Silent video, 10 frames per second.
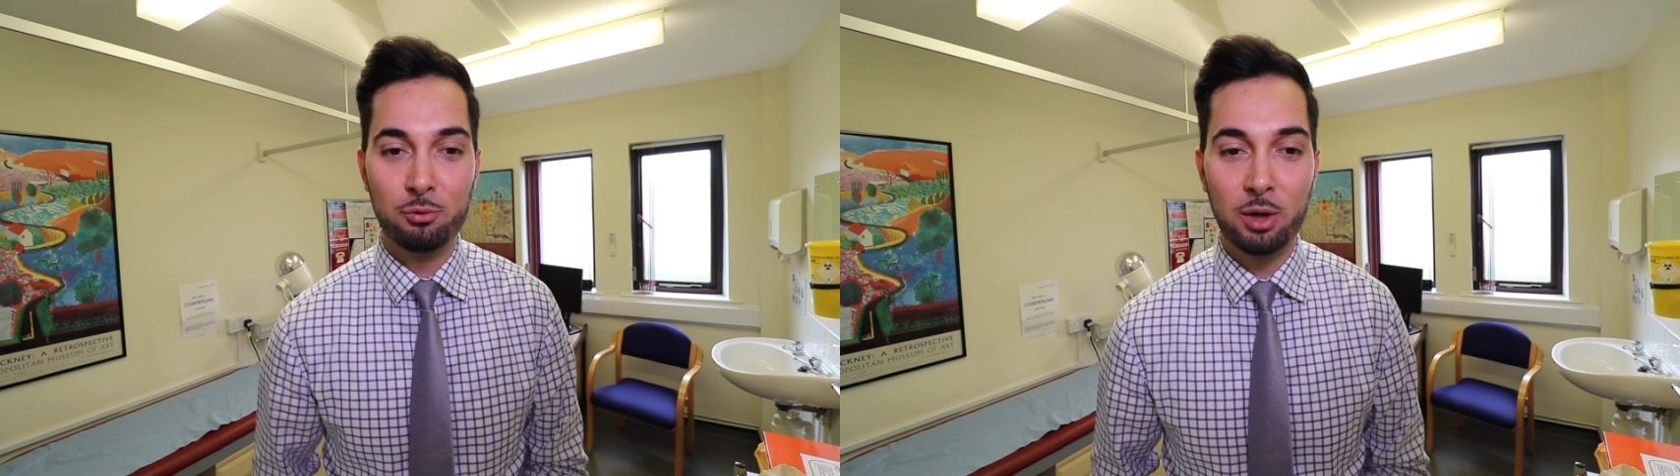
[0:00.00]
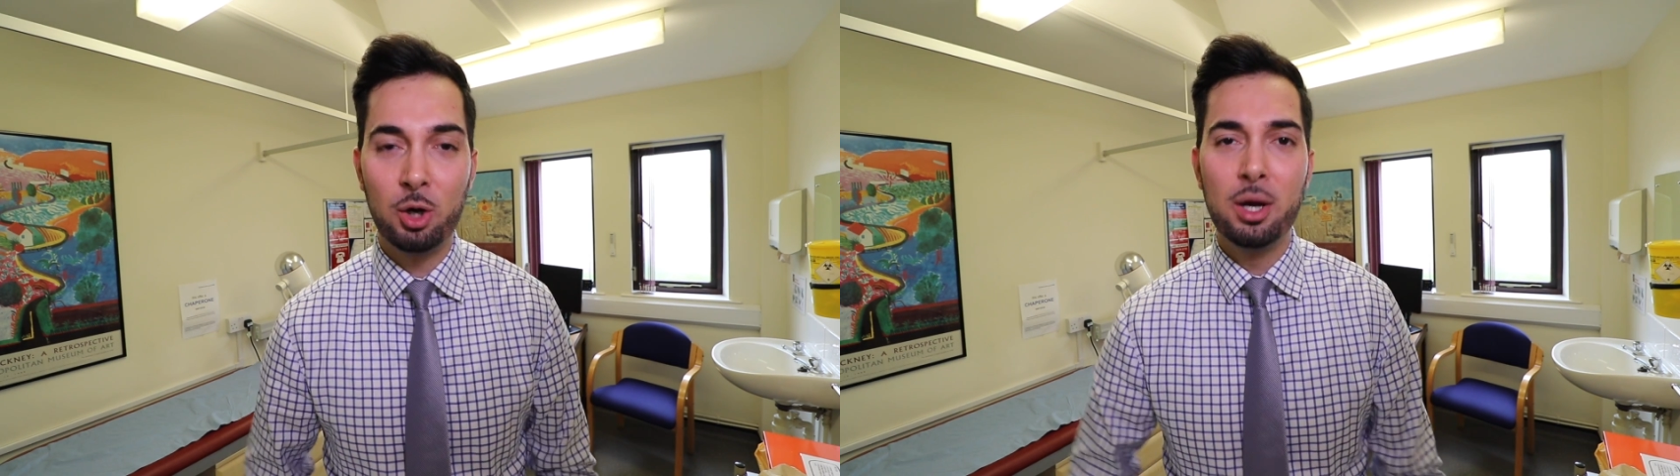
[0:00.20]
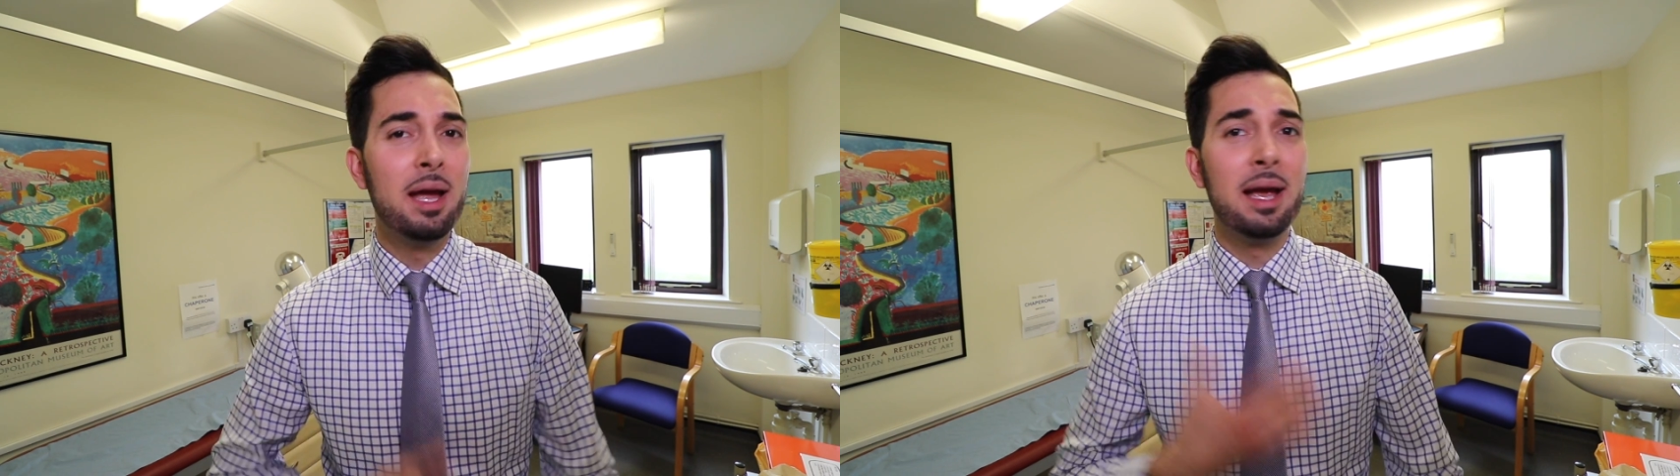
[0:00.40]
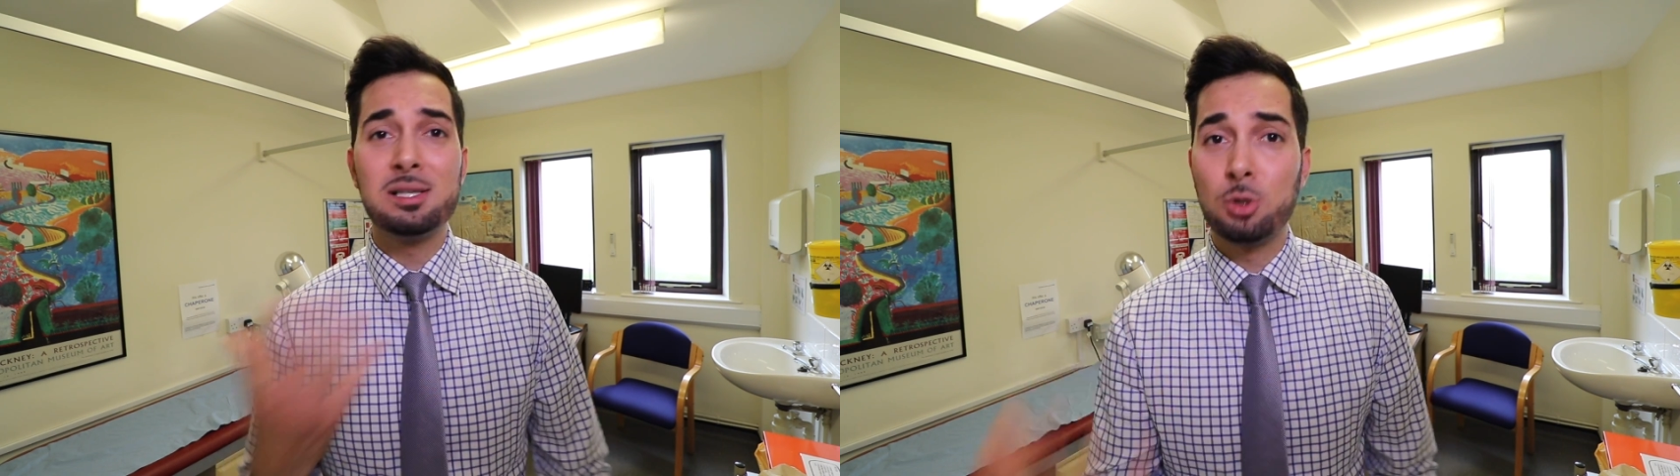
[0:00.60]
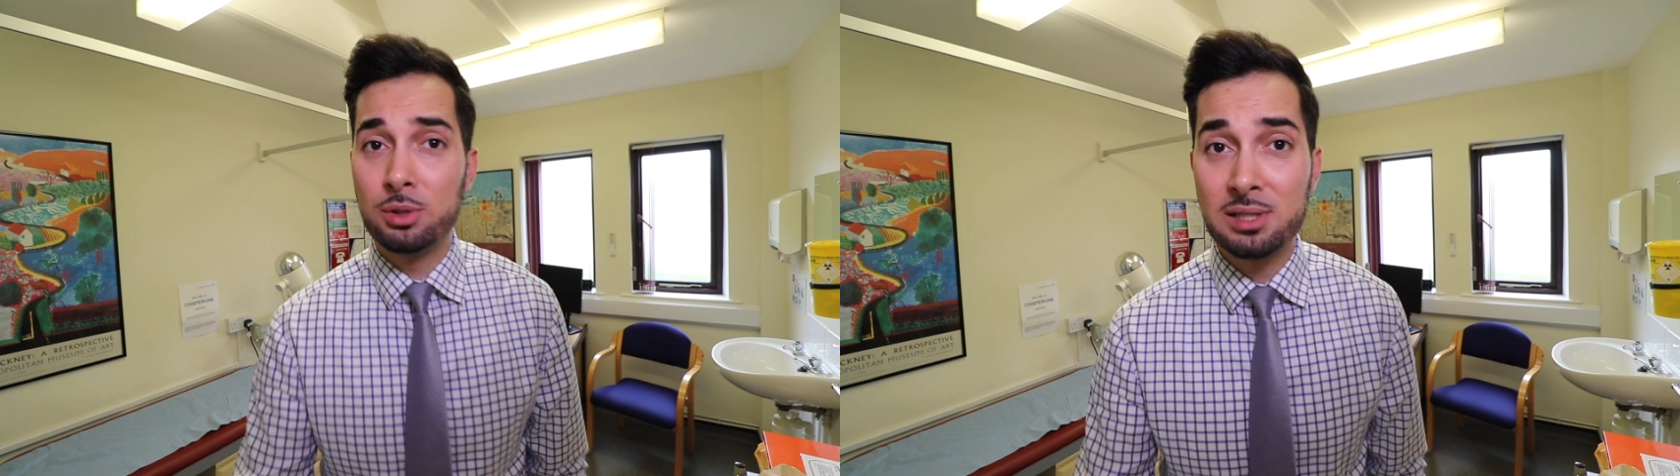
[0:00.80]
well,
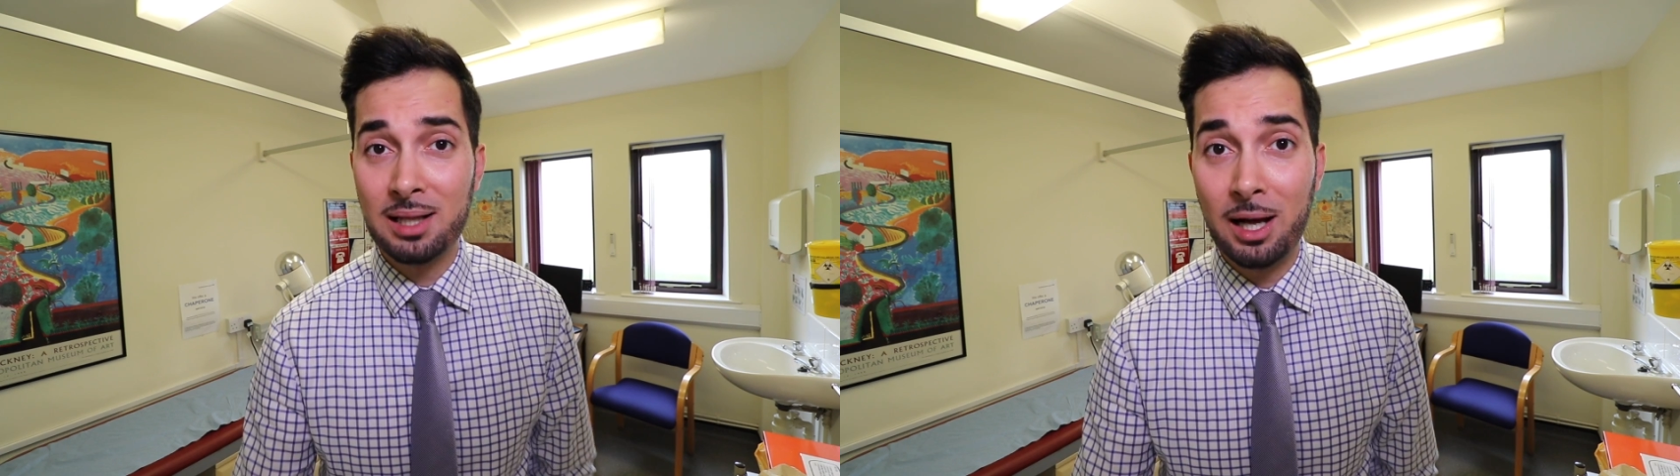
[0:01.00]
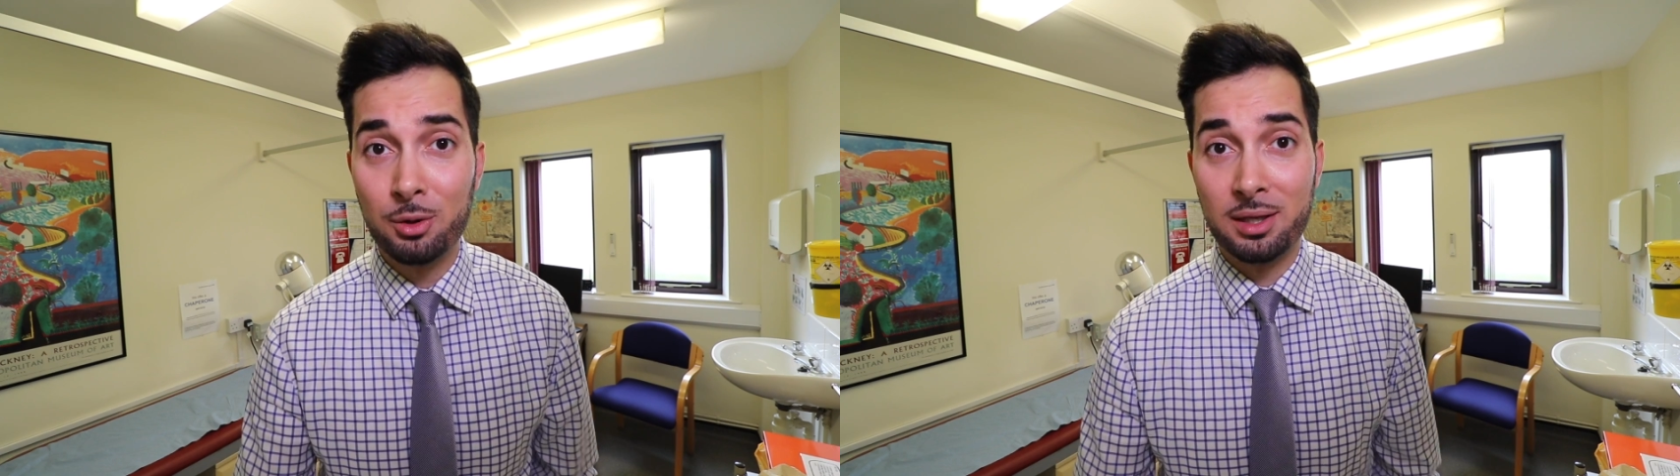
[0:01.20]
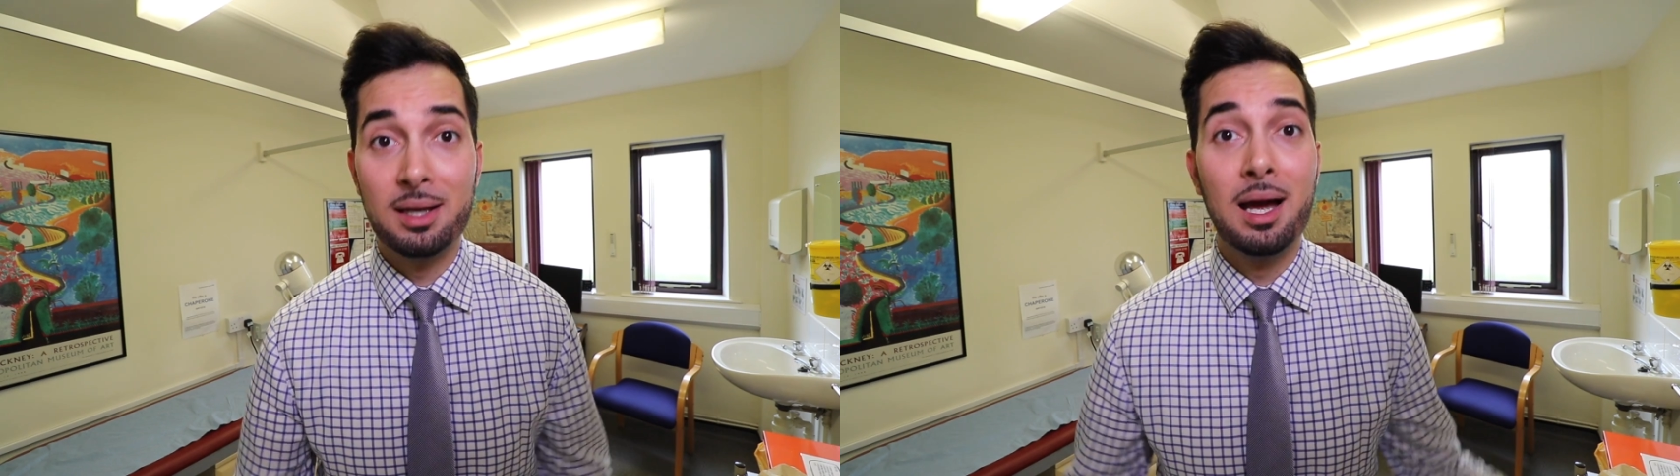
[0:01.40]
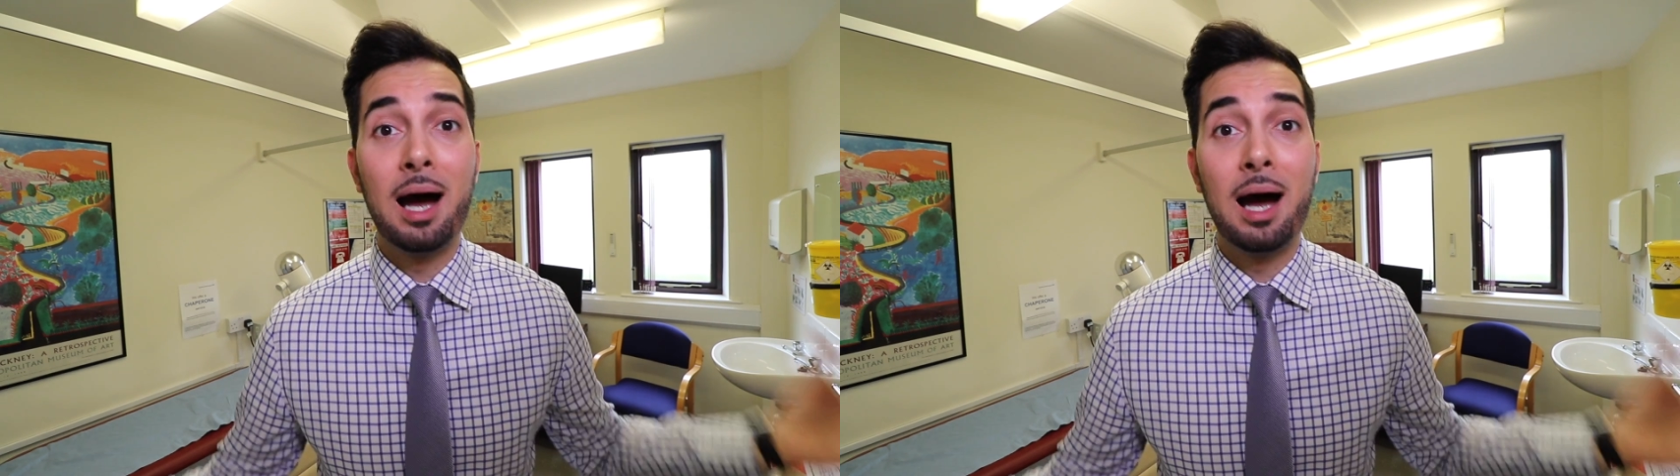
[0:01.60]
it's always cloudy.